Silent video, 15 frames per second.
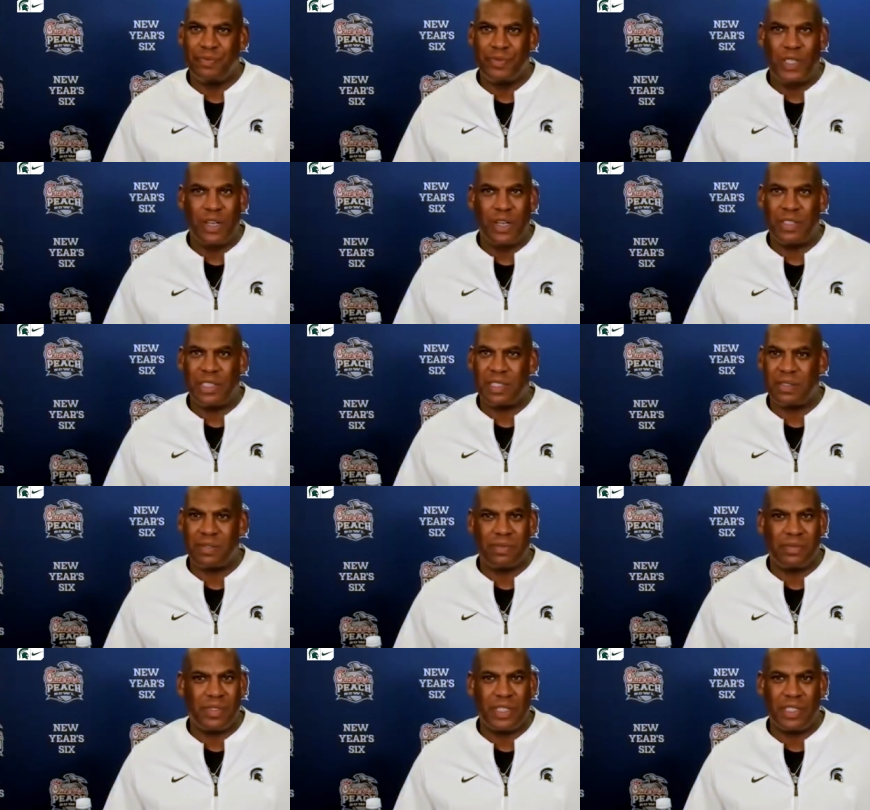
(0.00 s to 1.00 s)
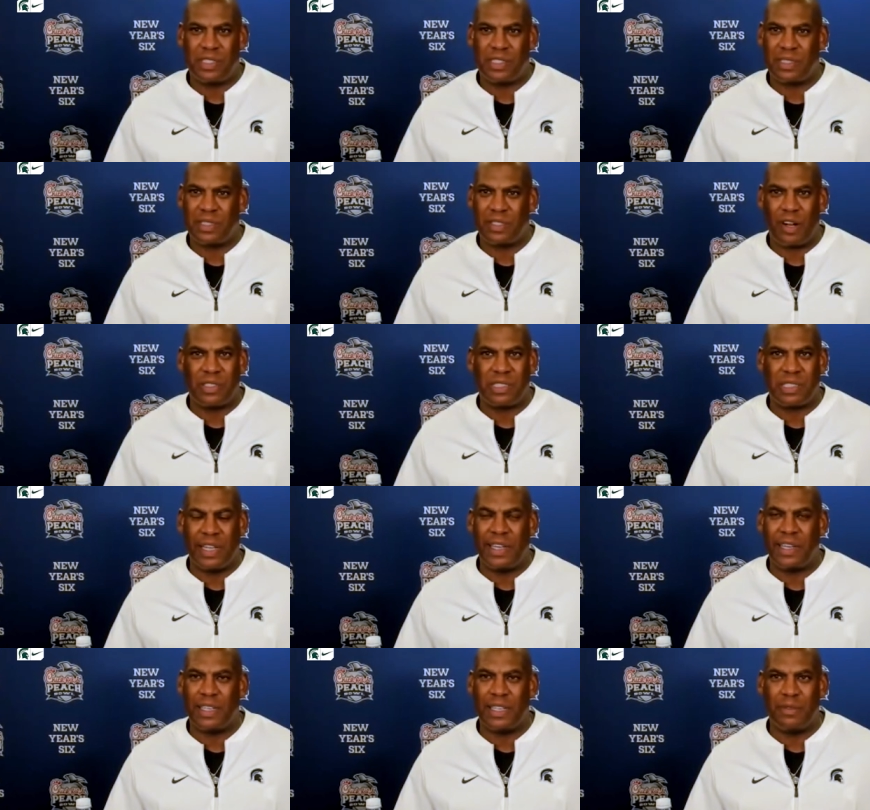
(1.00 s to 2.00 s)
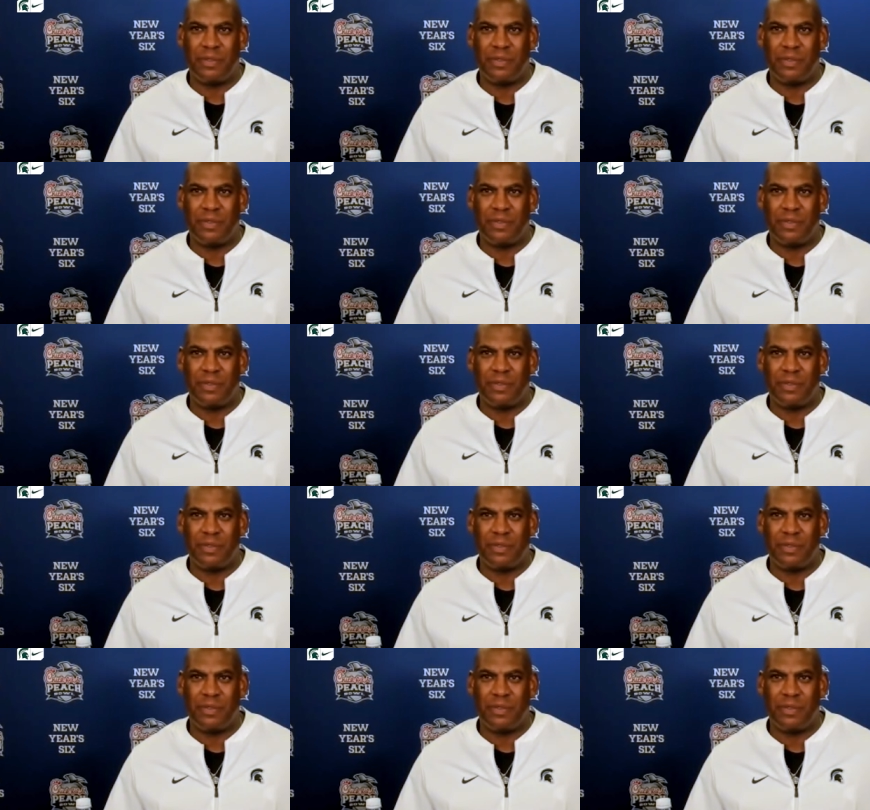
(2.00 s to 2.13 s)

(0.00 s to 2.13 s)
You know, just just start slinging it.